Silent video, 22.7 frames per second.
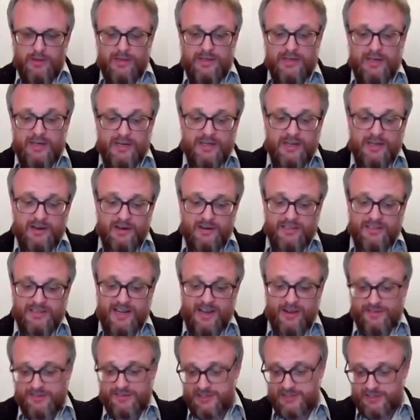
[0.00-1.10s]
Clearly, there are
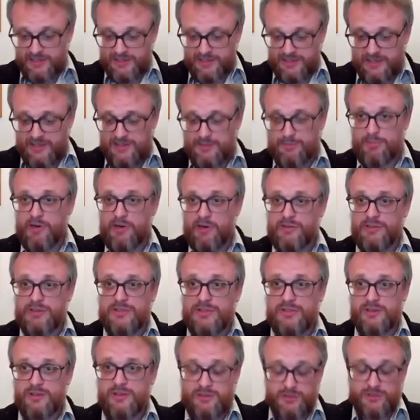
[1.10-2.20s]
downsides
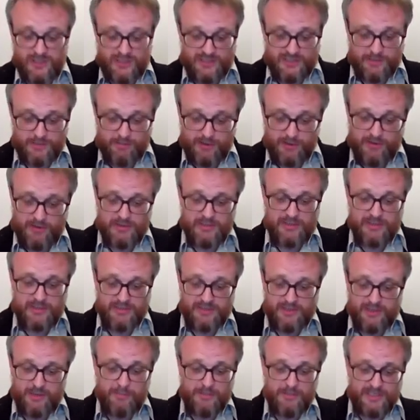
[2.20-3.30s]
to this approach, as
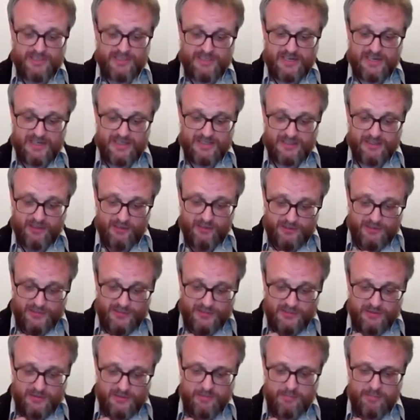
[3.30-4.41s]
some detail is
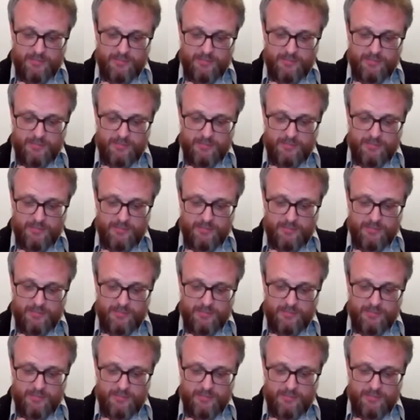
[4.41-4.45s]
lost,